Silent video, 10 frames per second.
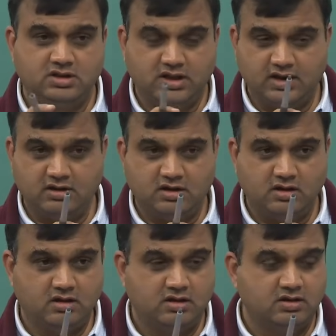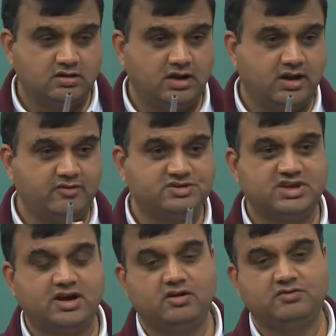then the left
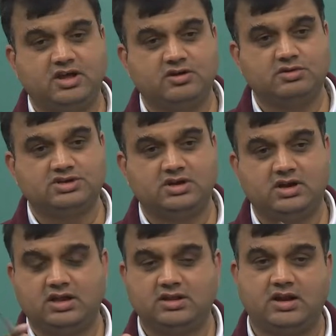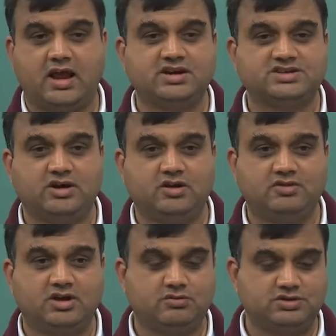side equation and the right side
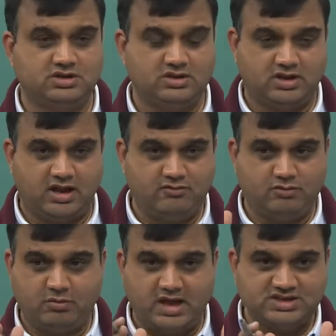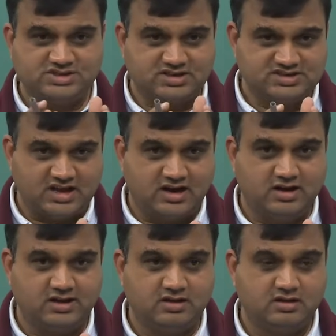of the equation, they have to match
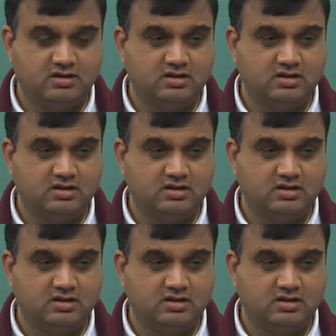exactly